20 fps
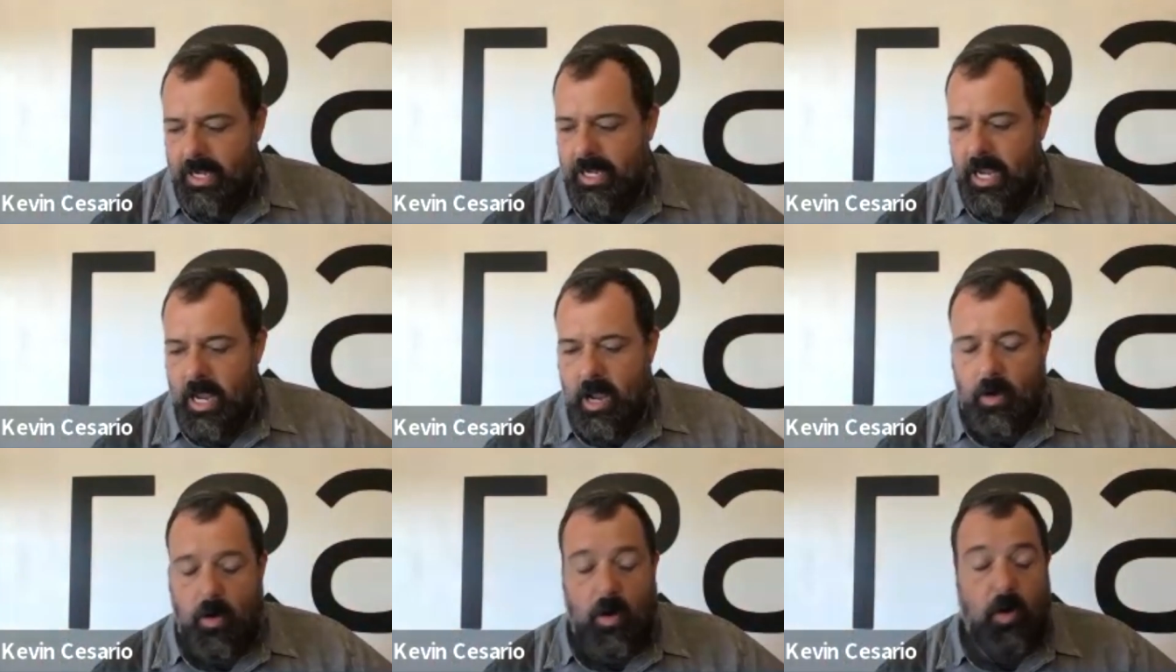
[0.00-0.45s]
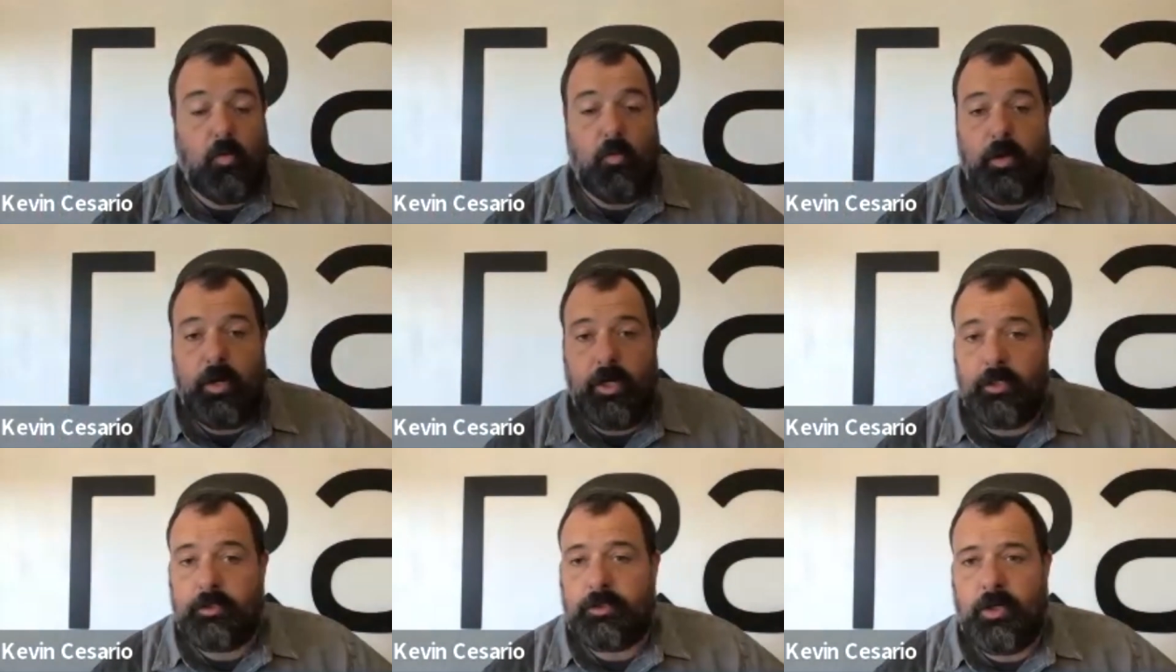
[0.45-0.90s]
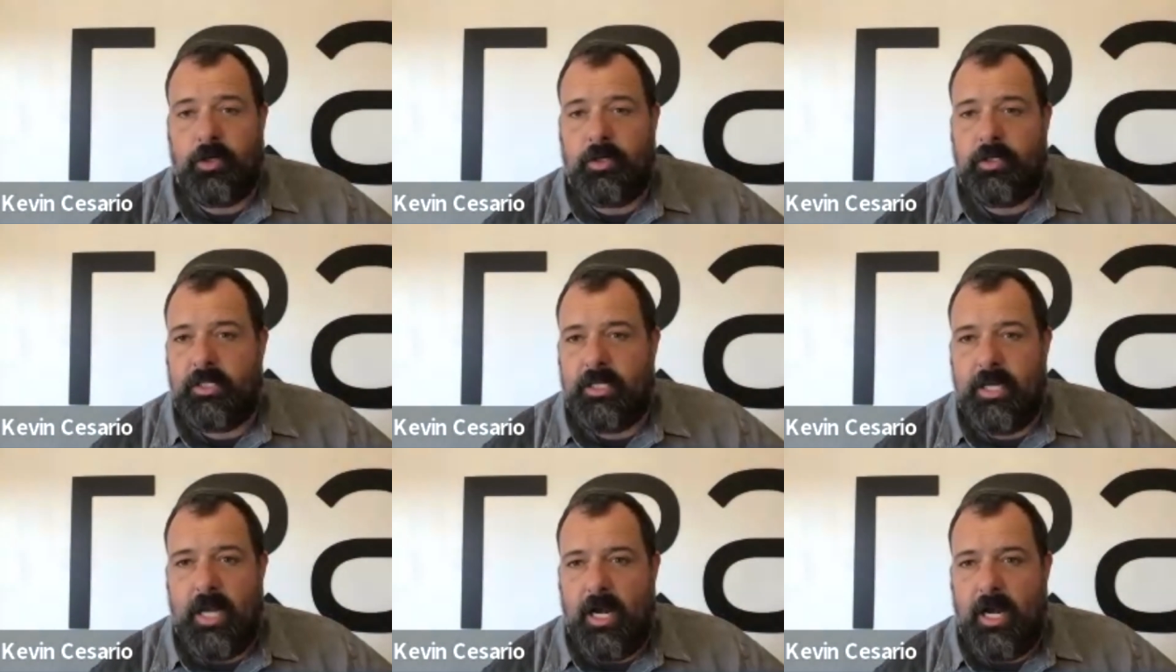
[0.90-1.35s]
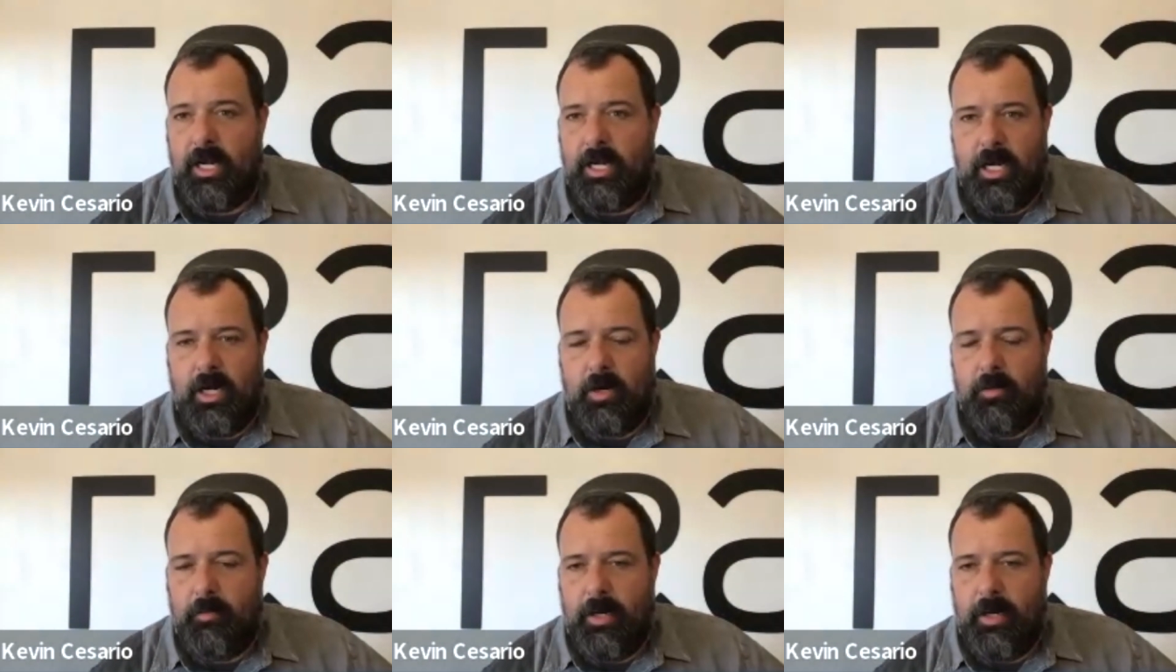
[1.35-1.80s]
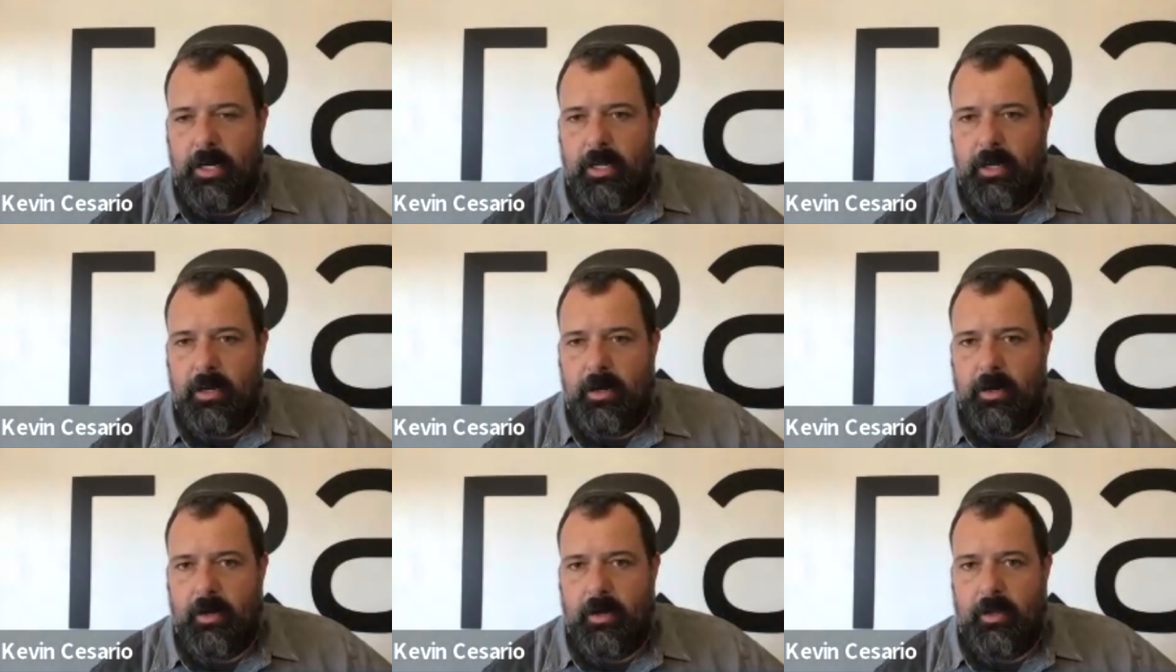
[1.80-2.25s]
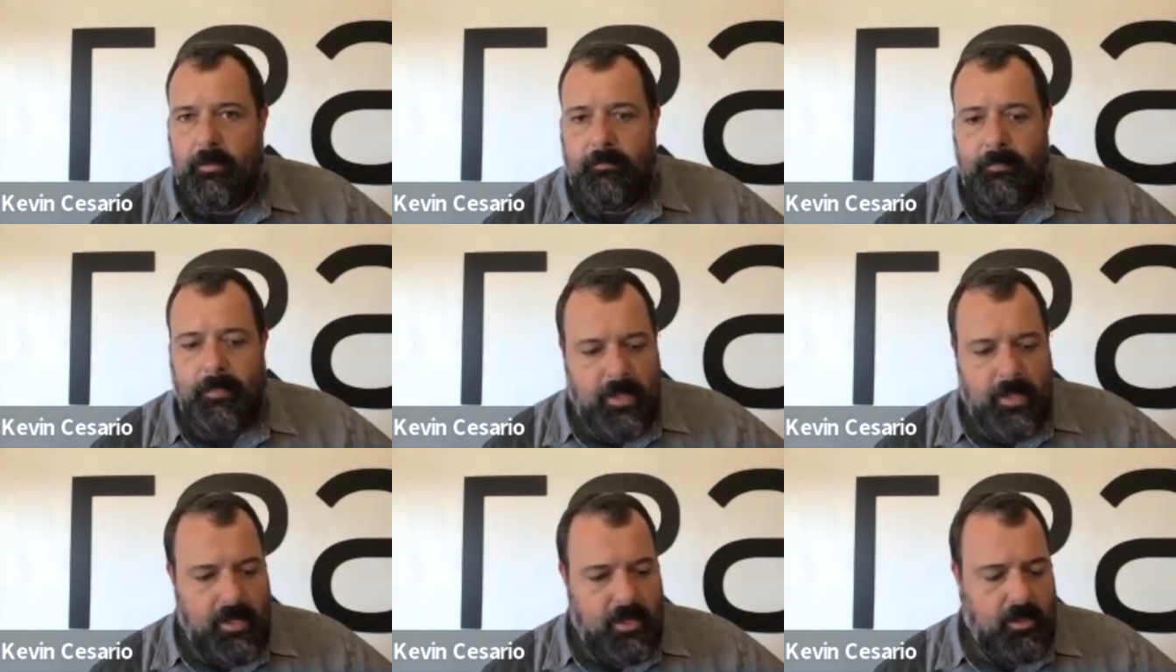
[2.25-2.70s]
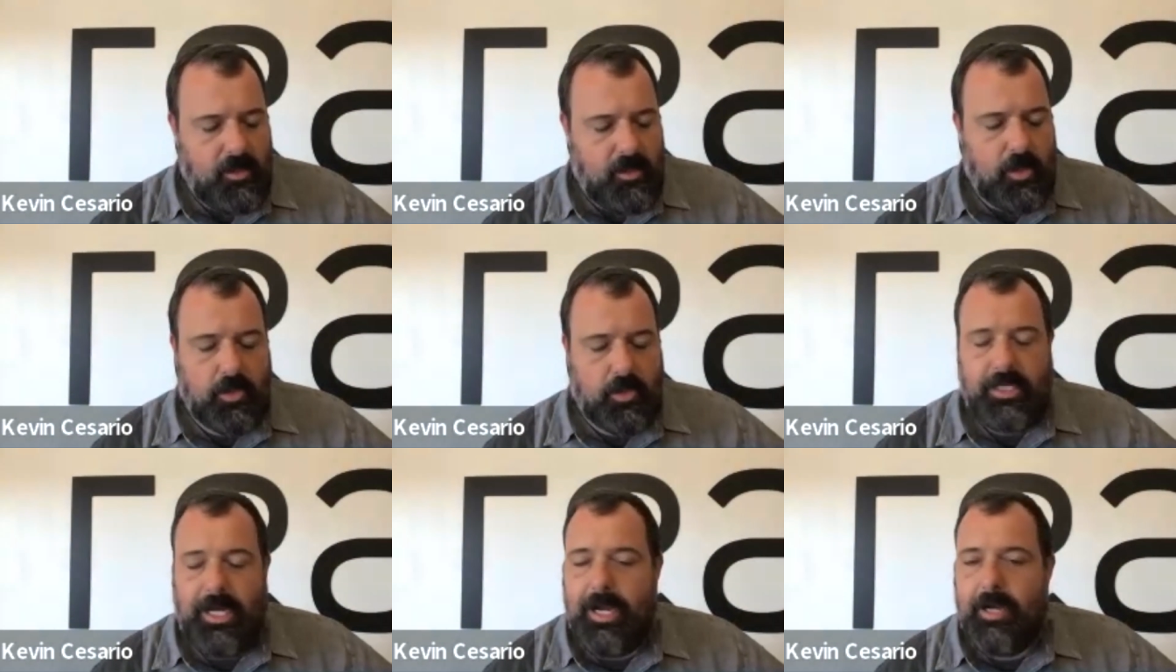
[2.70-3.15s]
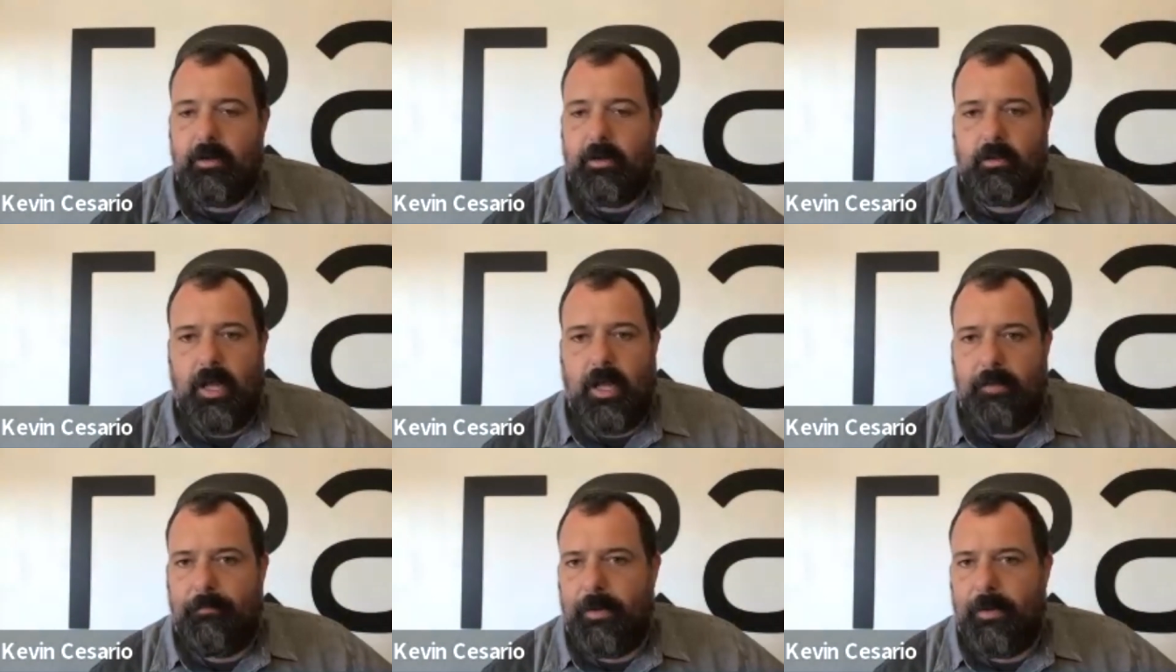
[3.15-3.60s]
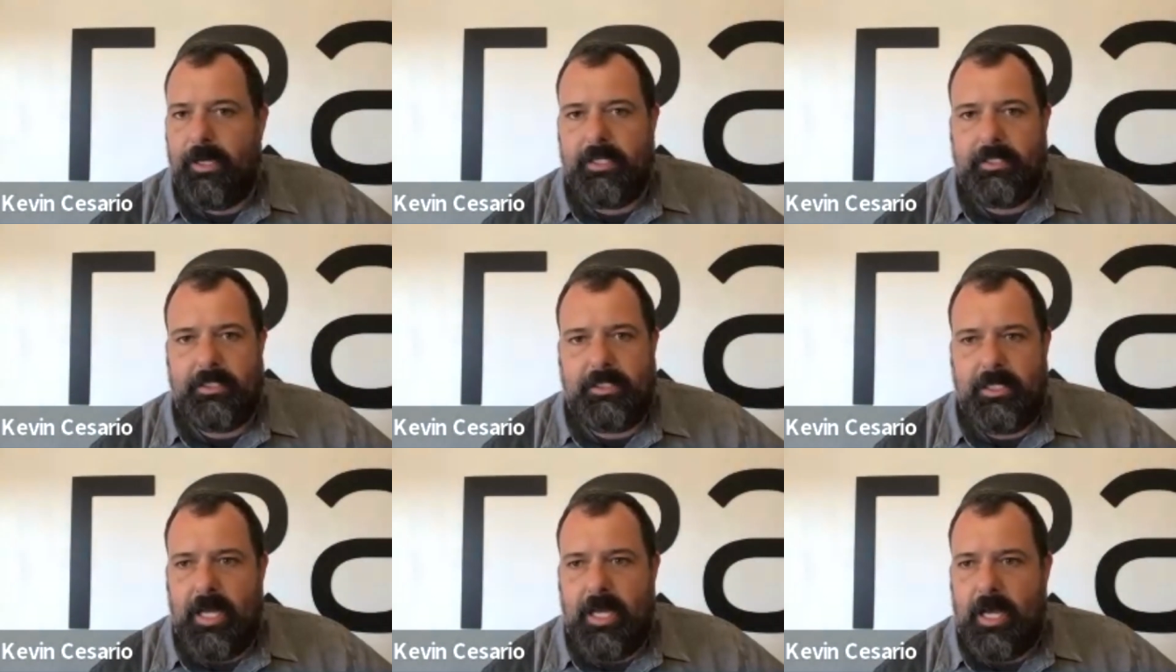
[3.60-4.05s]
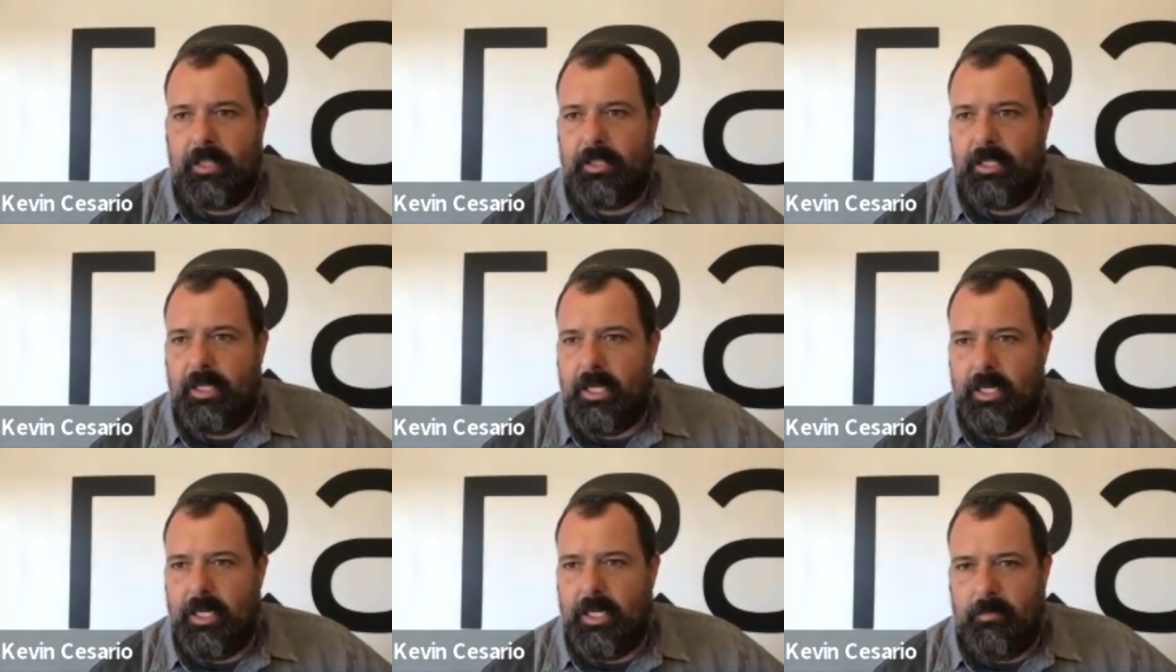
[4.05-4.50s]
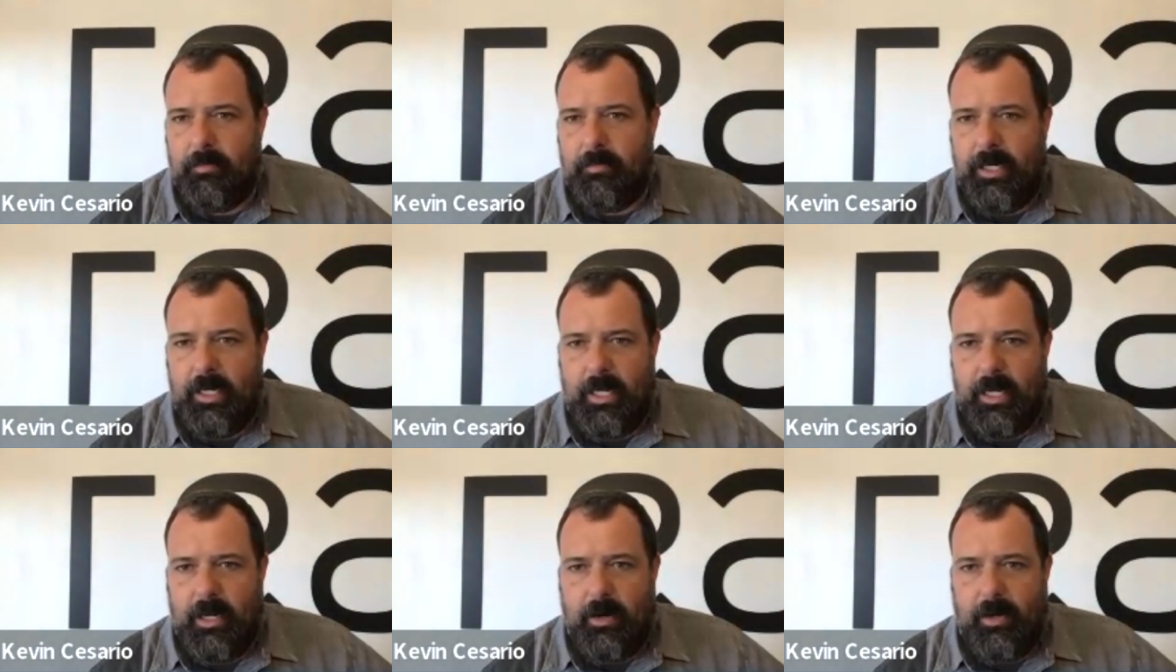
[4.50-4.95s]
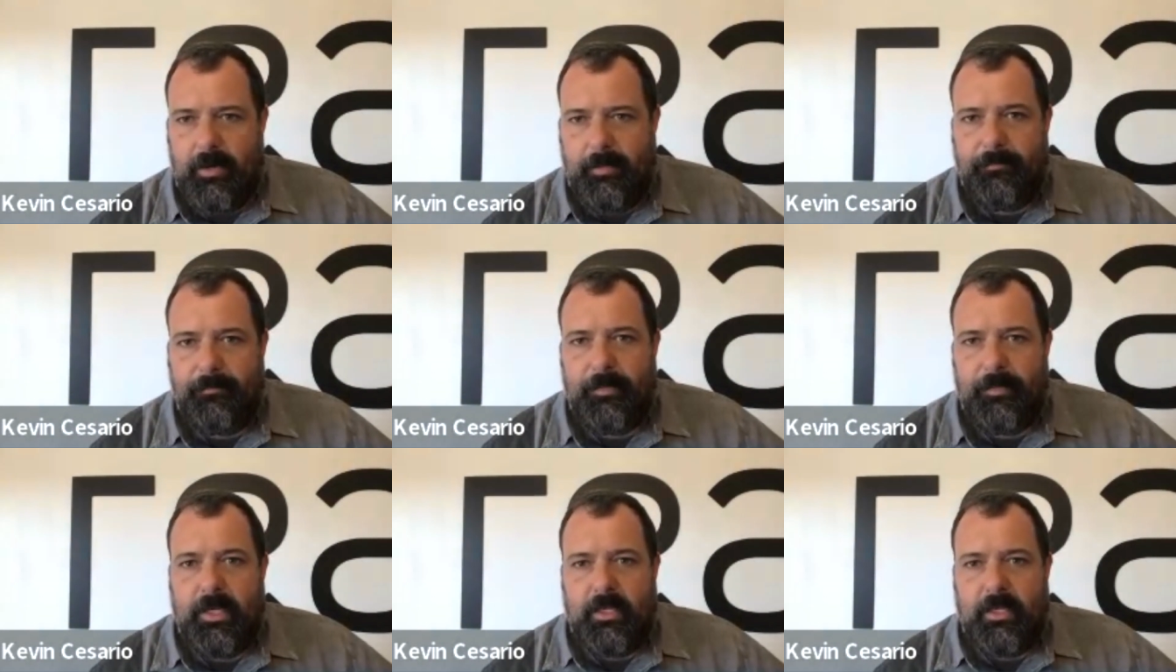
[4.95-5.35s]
Now, a realtor is not an intermediary. Your title company is not the intermediary.